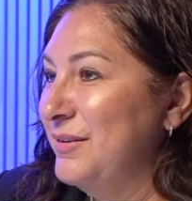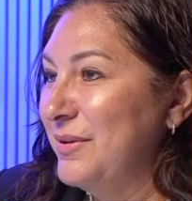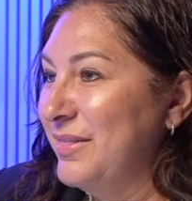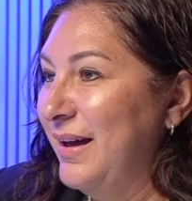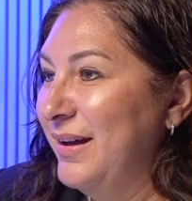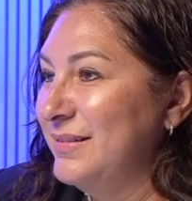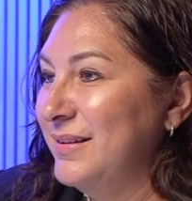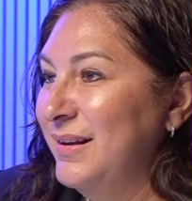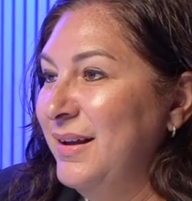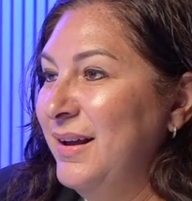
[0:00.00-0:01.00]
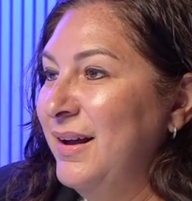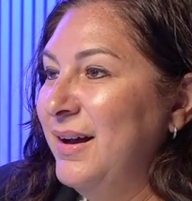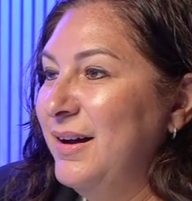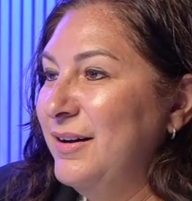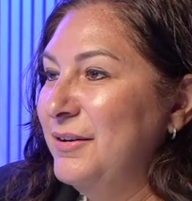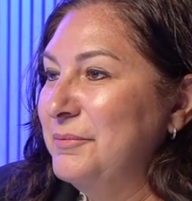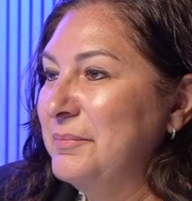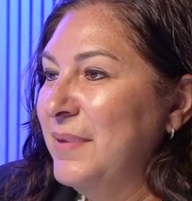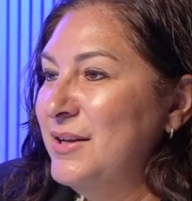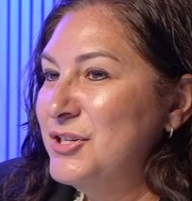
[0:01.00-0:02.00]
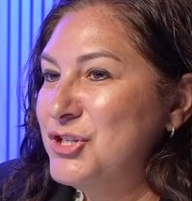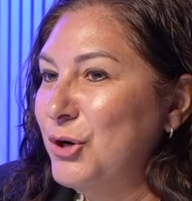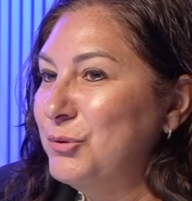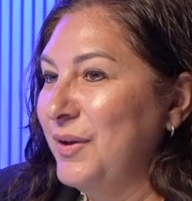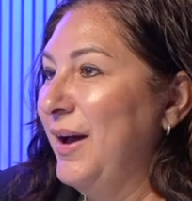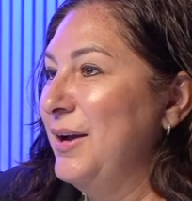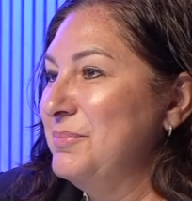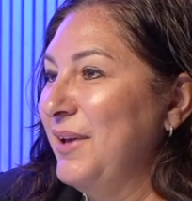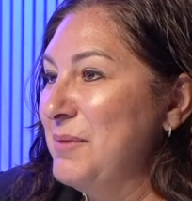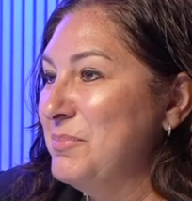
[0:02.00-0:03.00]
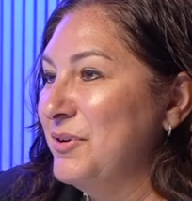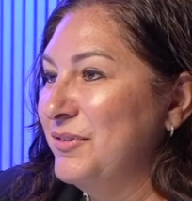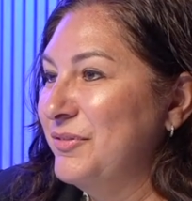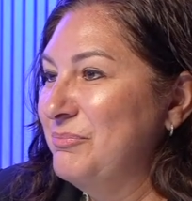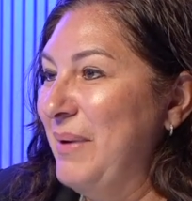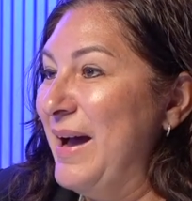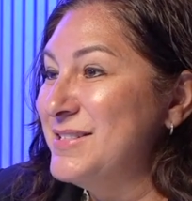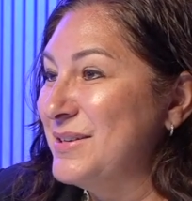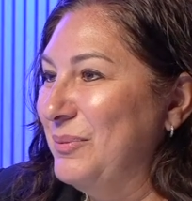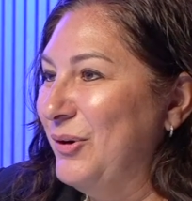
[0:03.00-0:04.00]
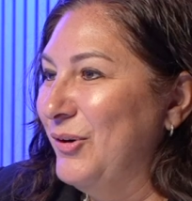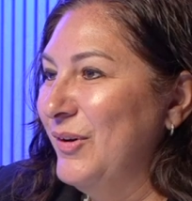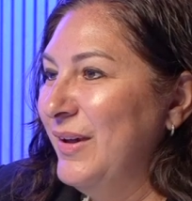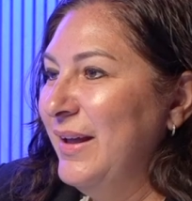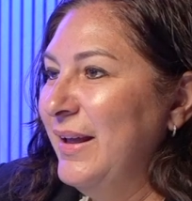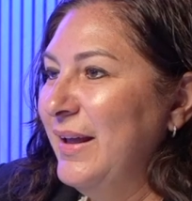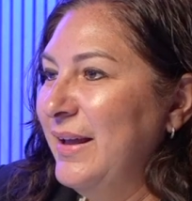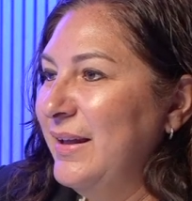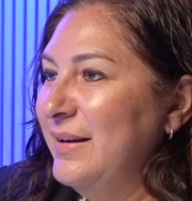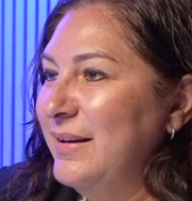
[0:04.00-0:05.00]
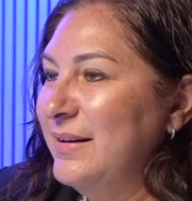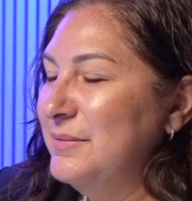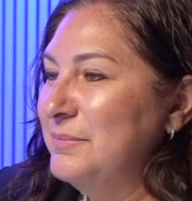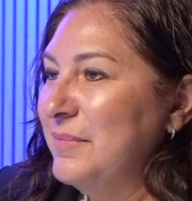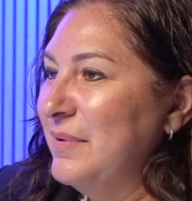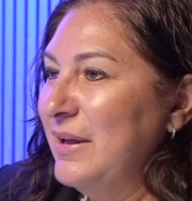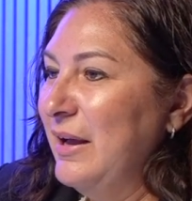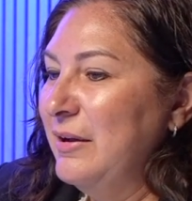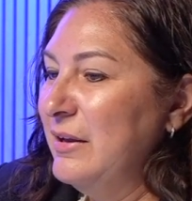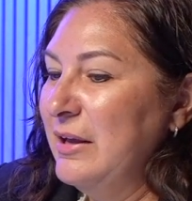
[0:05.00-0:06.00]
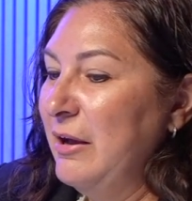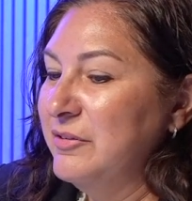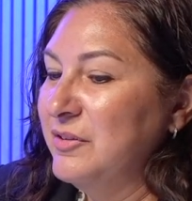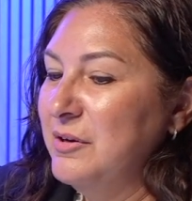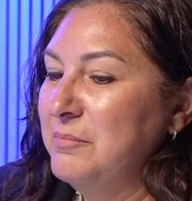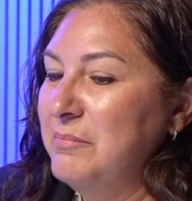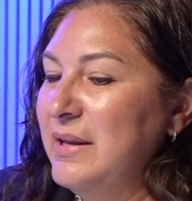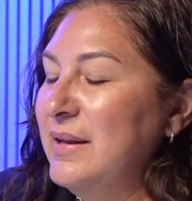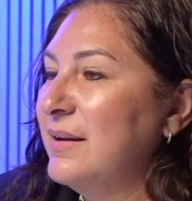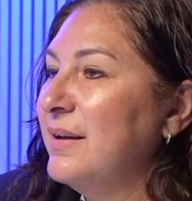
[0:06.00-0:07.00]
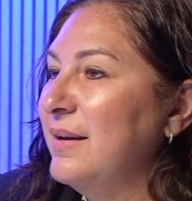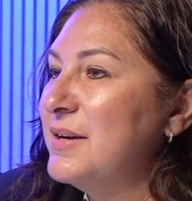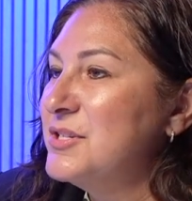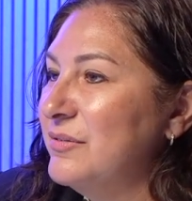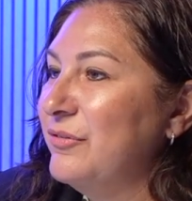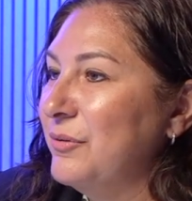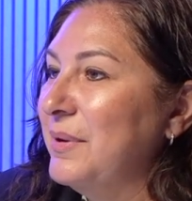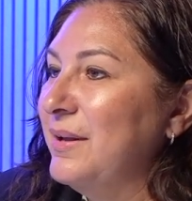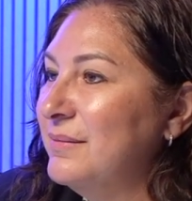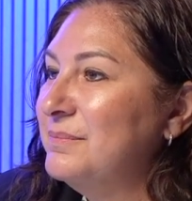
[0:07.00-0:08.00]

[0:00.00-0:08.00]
with that Showtime type of basketball. And it was an immediate connection for me.